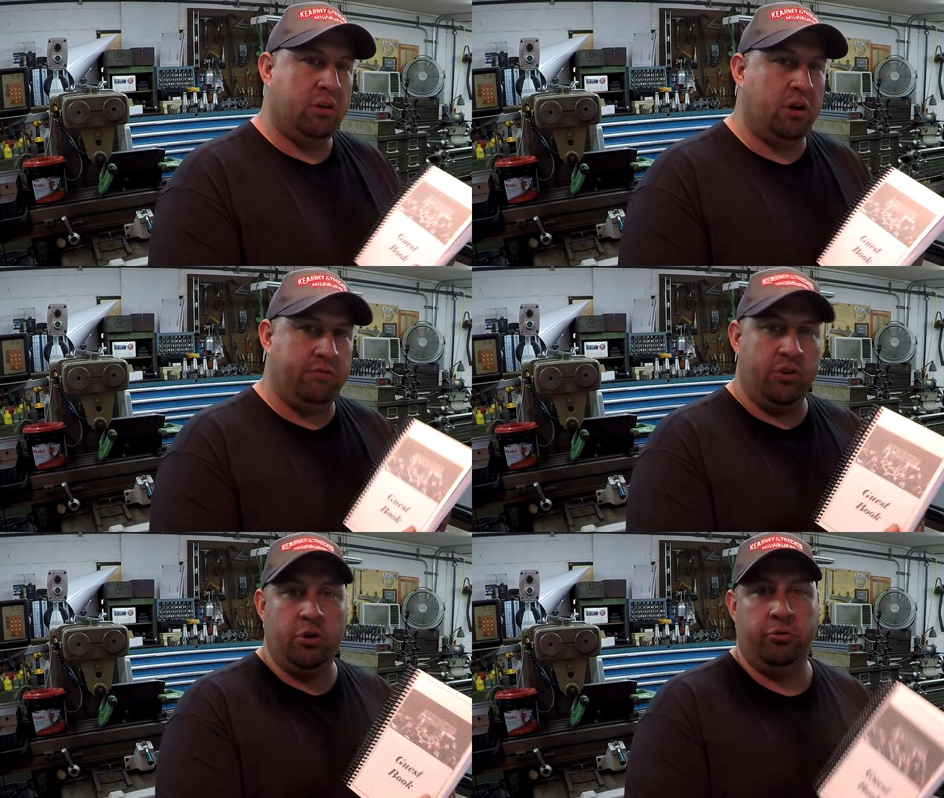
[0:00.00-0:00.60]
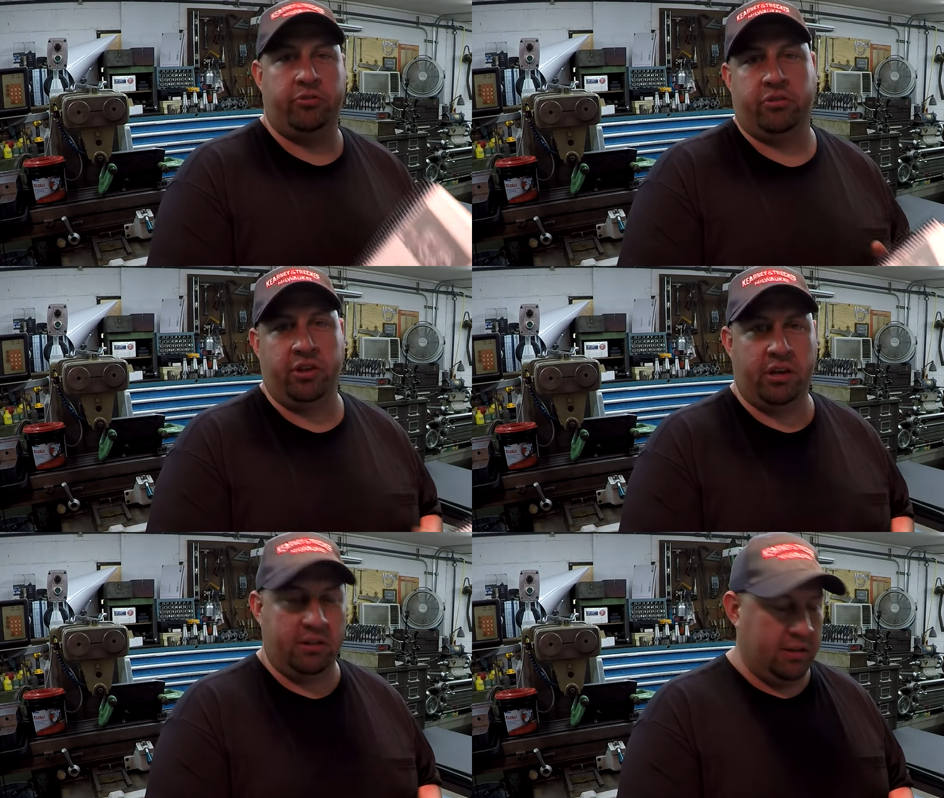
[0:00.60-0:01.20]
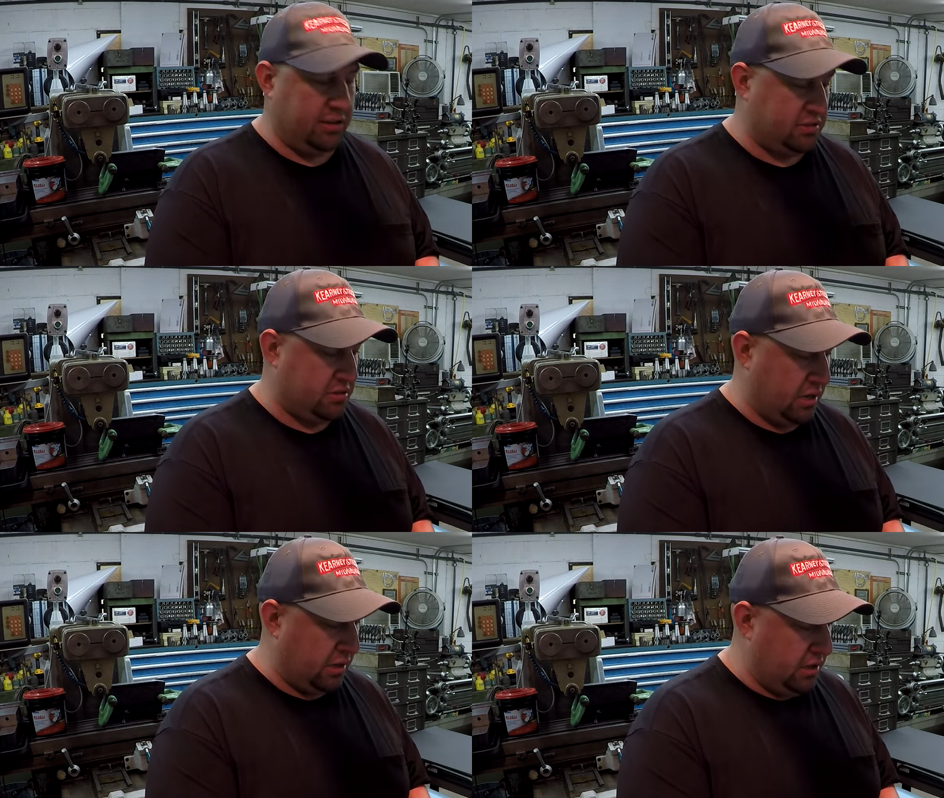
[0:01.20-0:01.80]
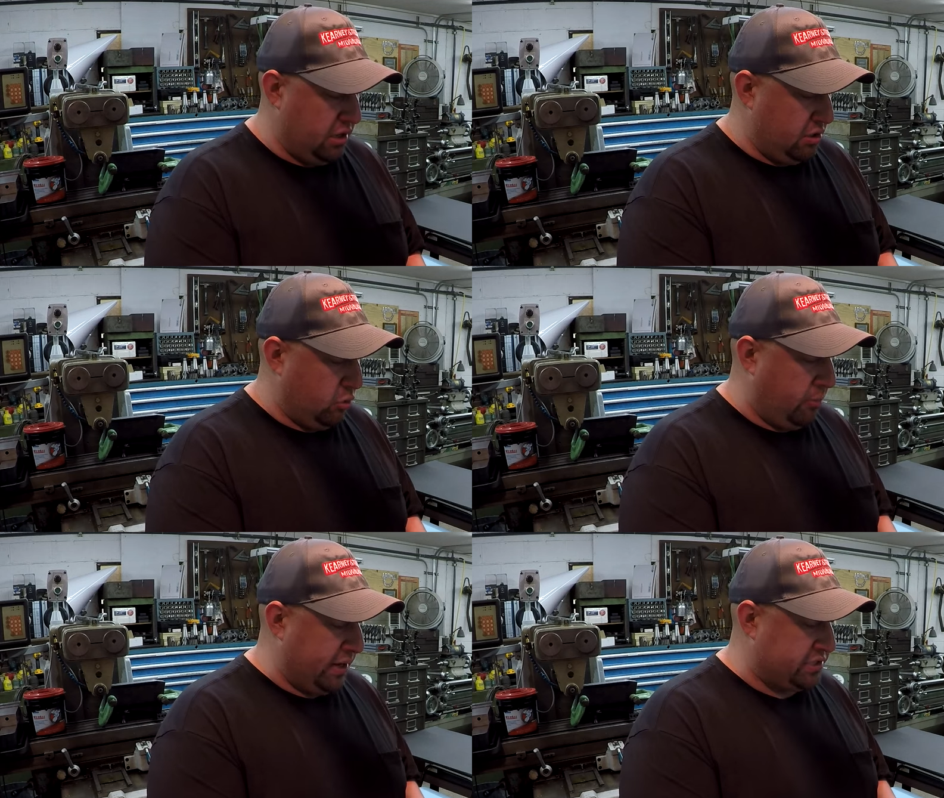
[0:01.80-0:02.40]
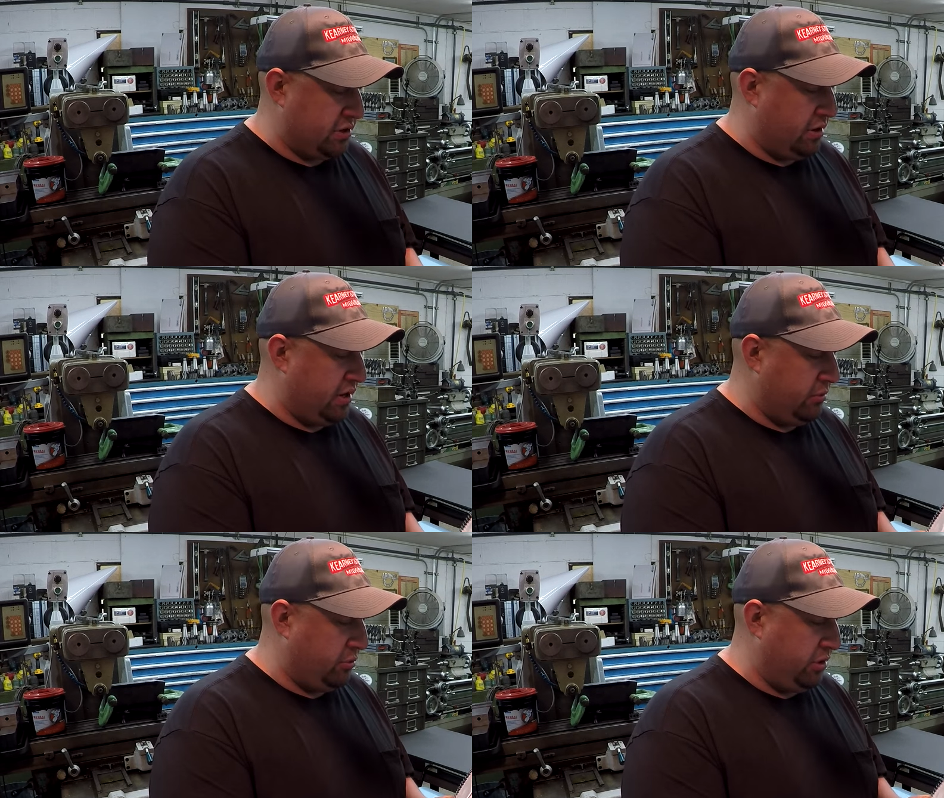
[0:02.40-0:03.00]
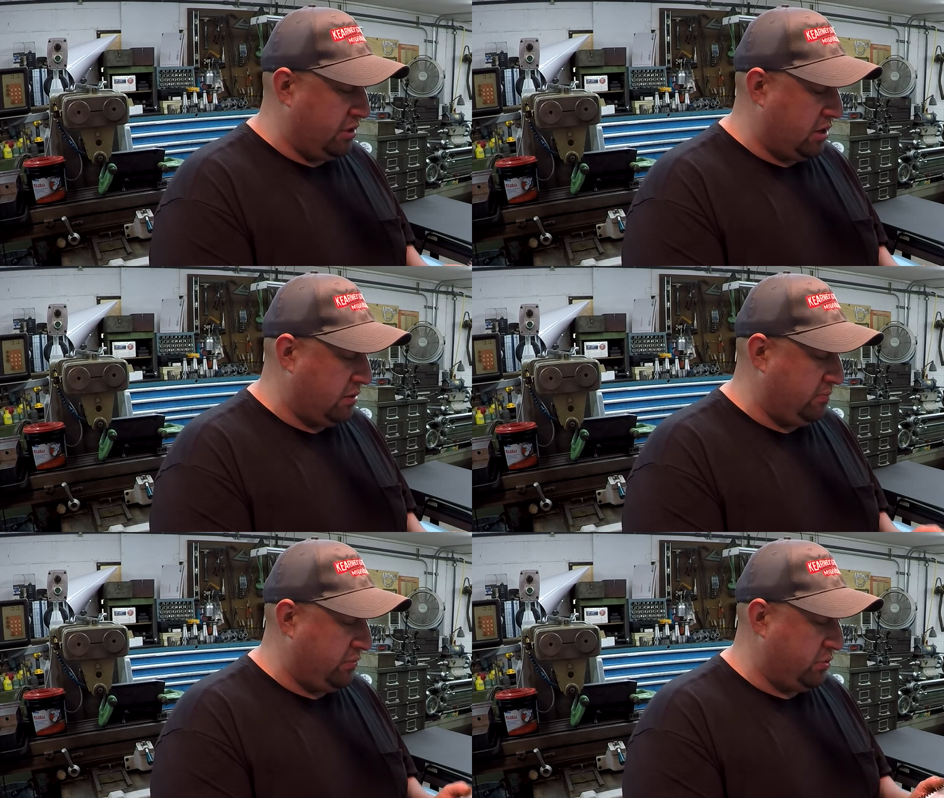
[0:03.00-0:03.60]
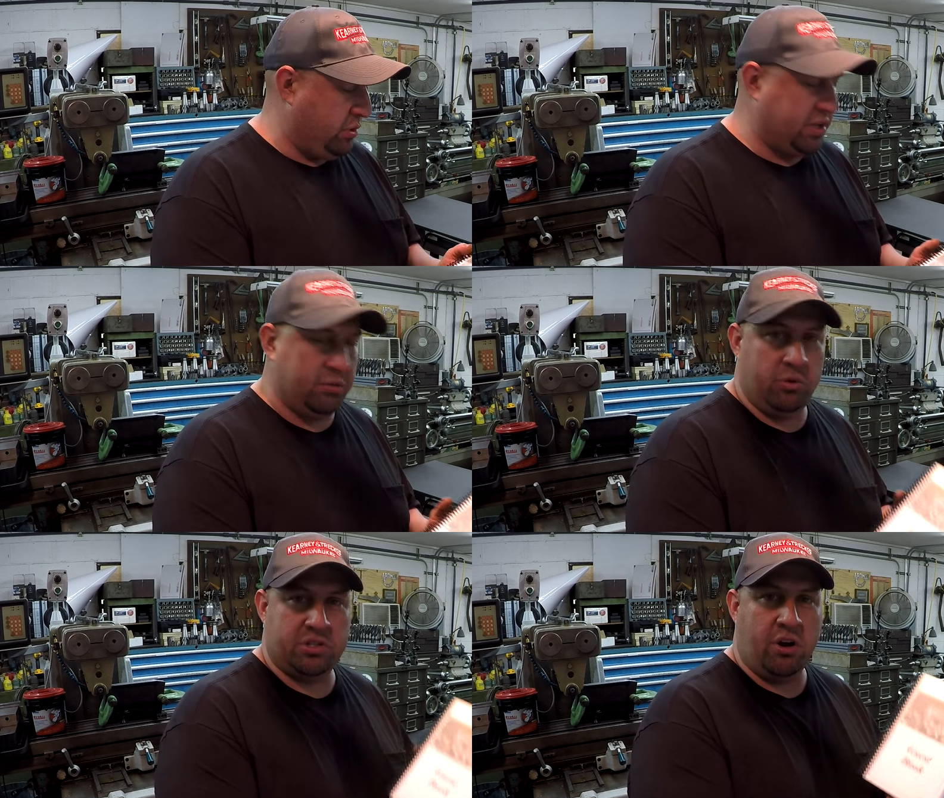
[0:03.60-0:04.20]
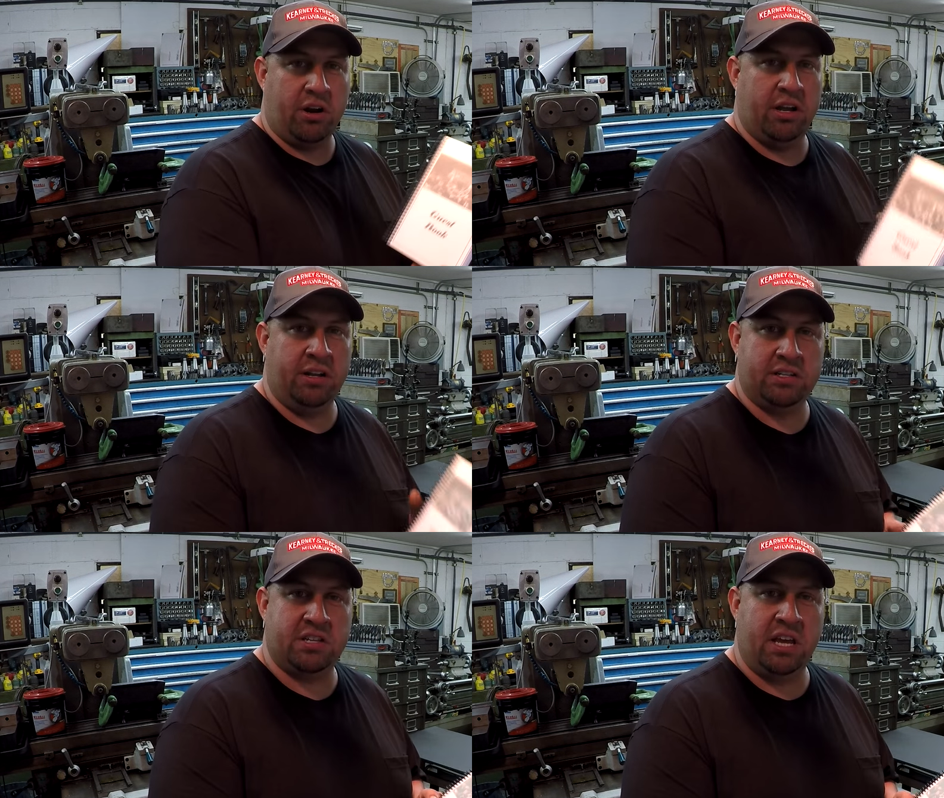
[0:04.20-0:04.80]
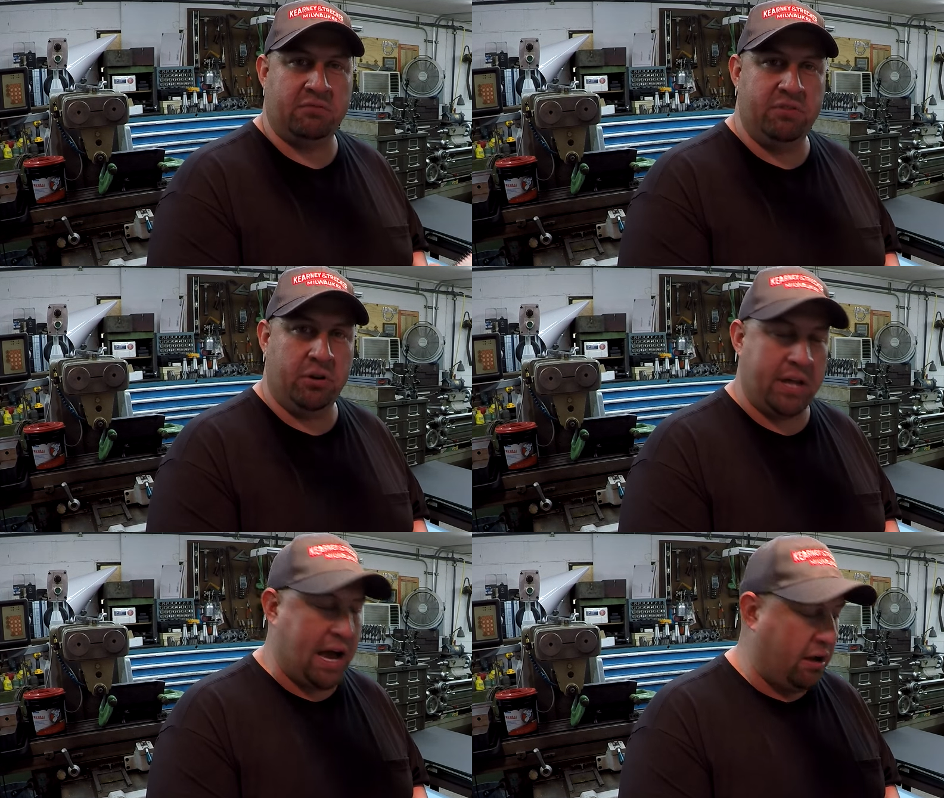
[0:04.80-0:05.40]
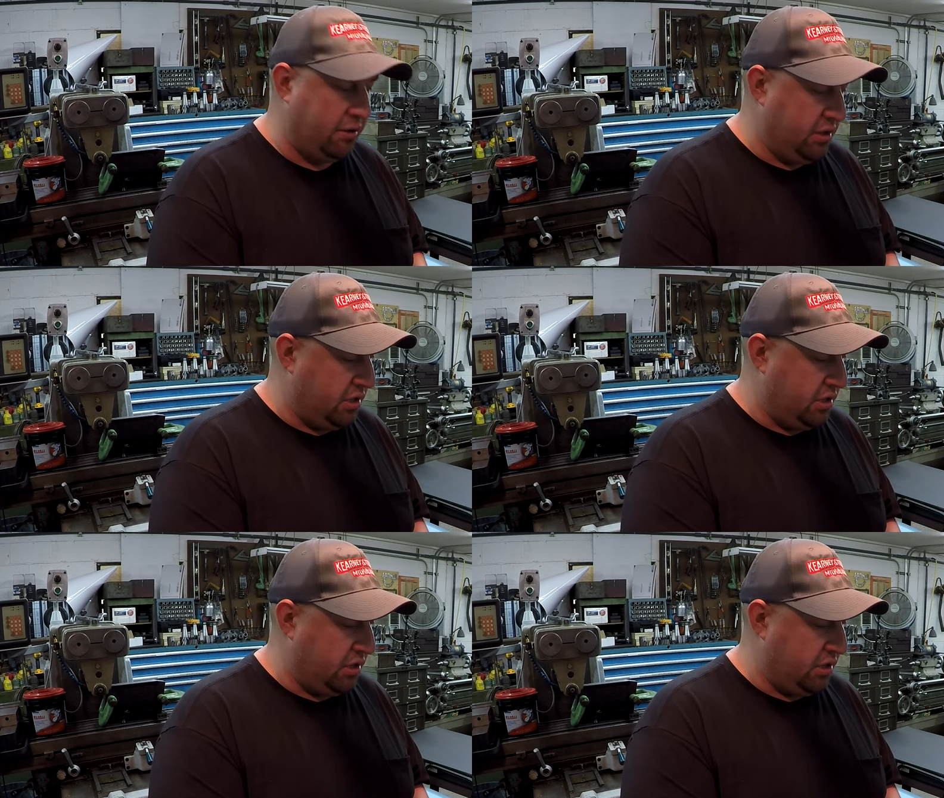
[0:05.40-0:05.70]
of you to think of this, and we'll make sure that we start getting this thing filled out.